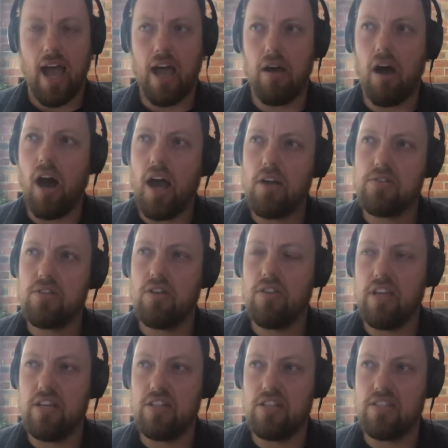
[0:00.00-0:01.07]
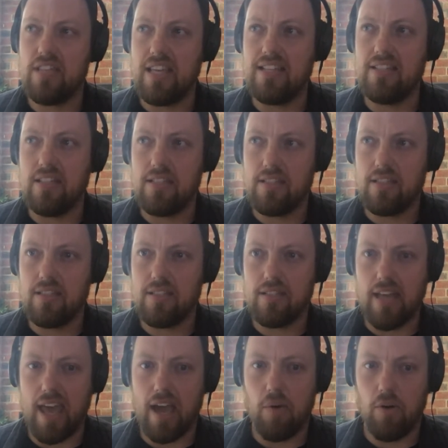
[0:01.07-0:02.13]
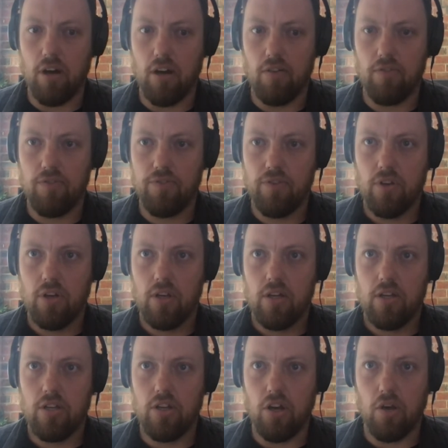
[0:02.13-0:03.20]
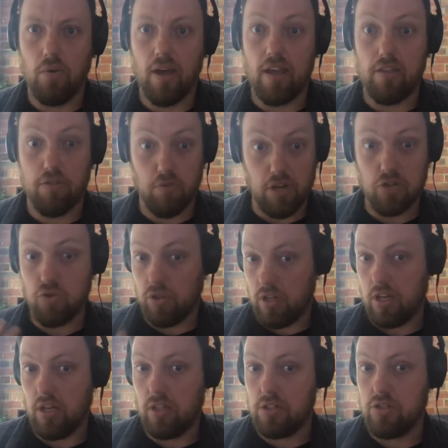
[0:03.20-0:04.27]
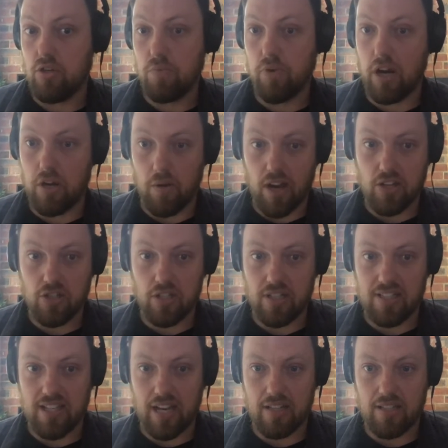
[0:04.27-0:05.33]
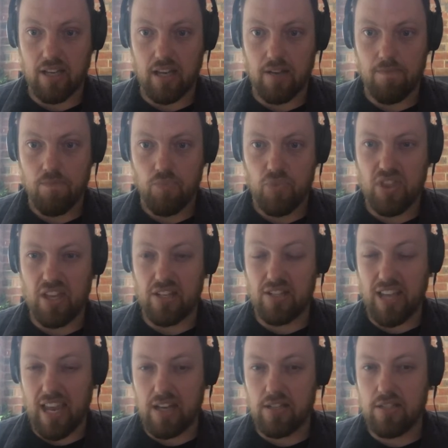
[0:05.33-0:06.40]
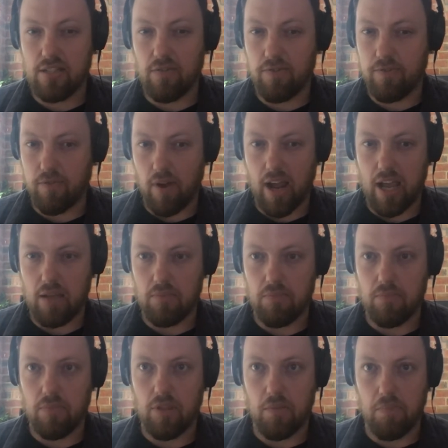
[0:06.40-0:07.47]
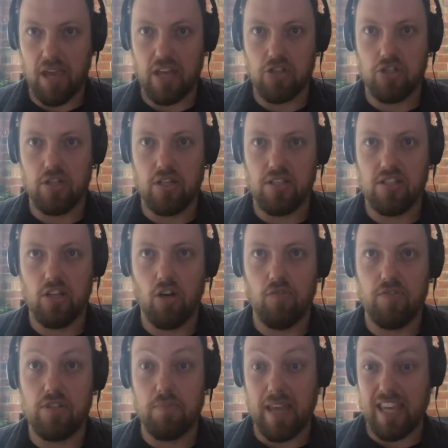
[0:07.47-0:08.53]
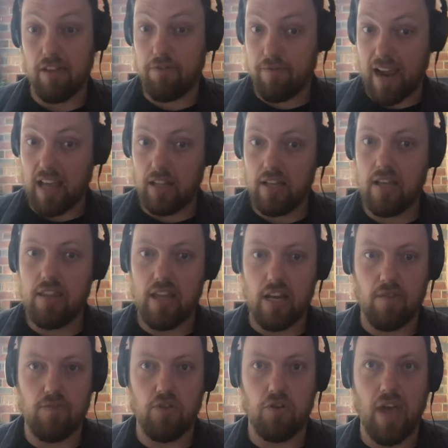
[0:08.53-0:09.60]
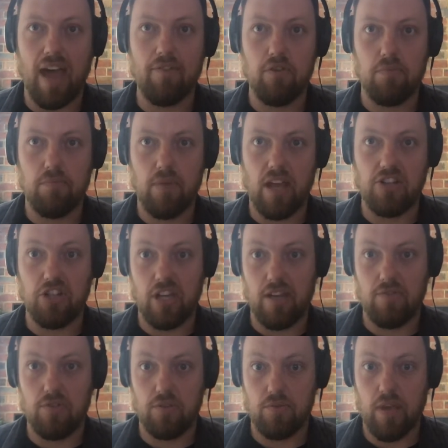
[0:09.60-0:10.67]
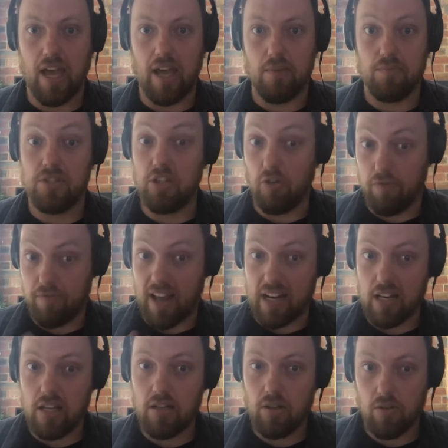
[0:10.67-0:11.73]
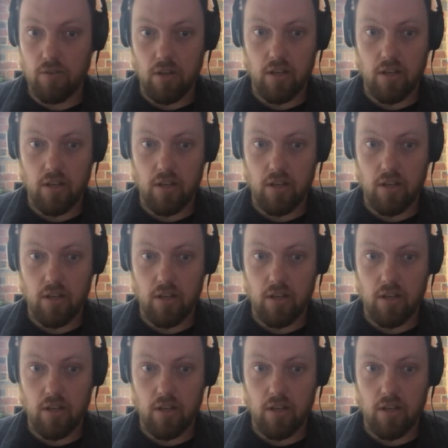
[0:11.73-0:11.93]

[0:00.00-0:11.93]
I also think just the existence now of, you know, a $3 trillion superannuation sector that tends to frame the pension itself as being a failure, that if you haven't achieved self-funding,